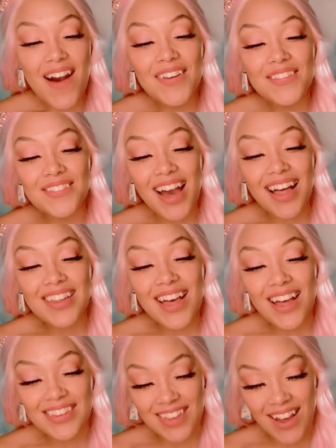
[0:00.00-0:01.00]
Well,
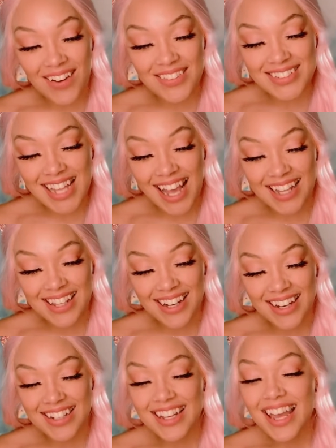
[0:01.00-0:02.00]
hello,
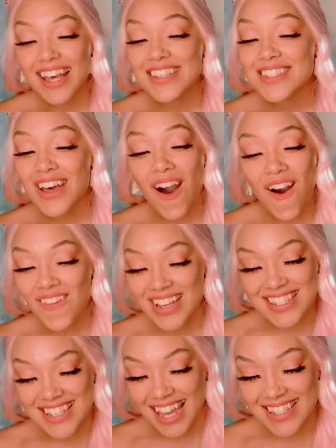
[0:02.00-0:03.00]
Taylor. It's
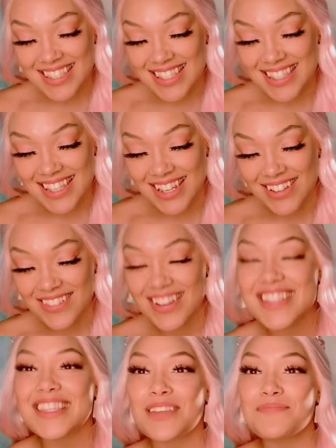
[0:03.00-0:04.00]
always nice to see you,
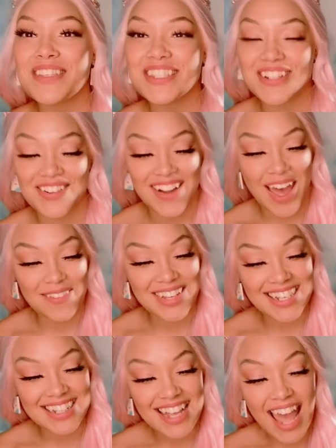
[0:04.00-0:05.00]
said Mr.
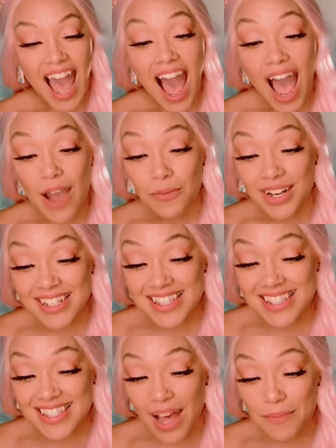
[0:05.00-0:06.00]
Rabbit. I wanted
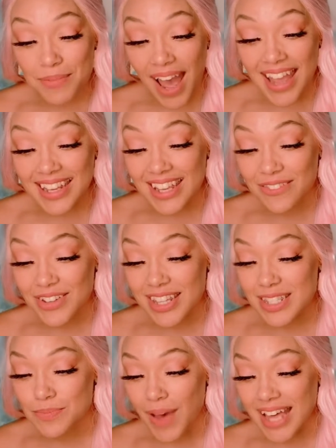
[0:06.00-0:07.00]
to stop by and give you
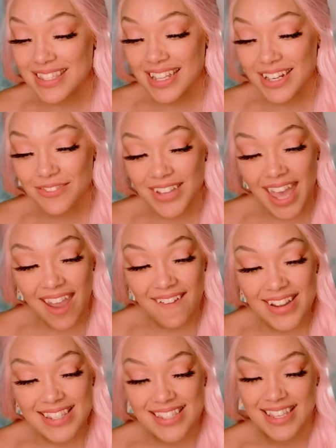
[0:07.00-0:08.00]
this basket of
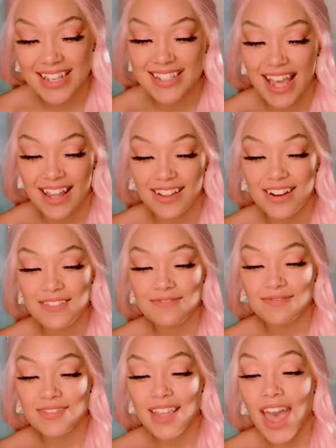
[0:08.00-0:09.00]
carrots, said Taylor.
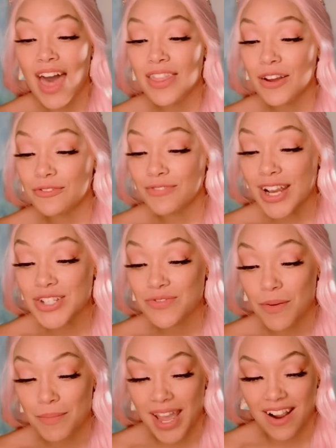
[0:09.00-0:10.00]
They're fresh
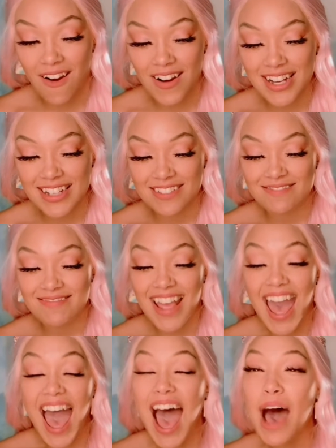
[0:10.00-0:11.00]
from my garden.
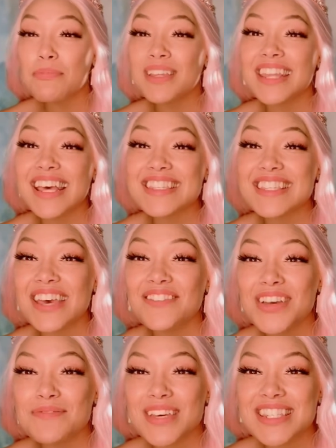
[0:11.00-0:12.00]
Happy
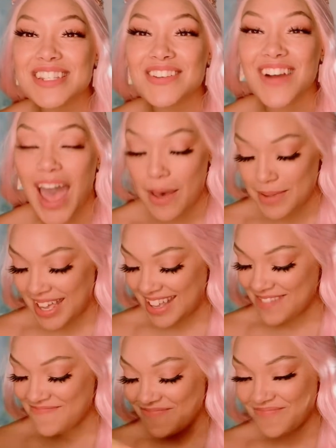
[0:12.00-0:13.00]
Thanksgiving, Mr.
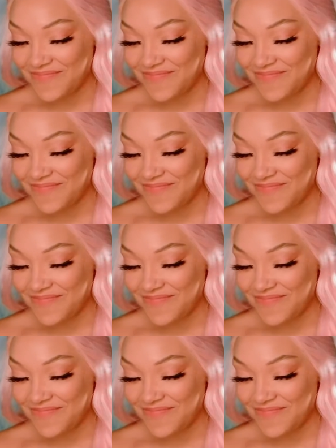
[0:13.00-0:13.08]
Rabbit.